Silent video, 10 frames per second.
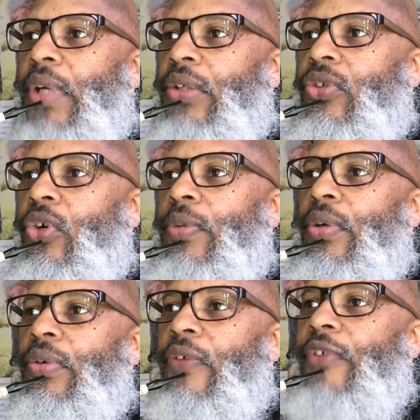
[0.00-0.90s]

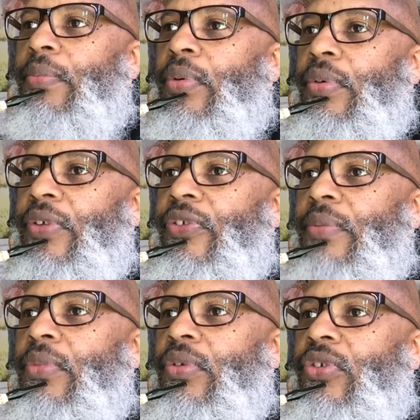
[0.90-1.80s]
October, November,
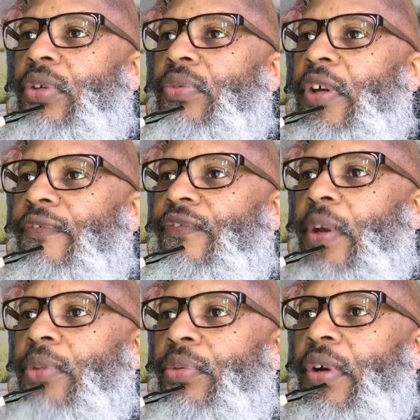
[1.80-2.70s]
December, January,
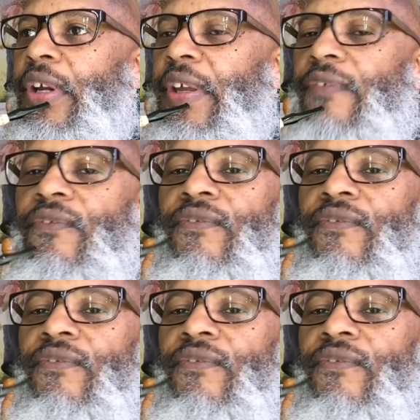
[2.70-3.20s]
February,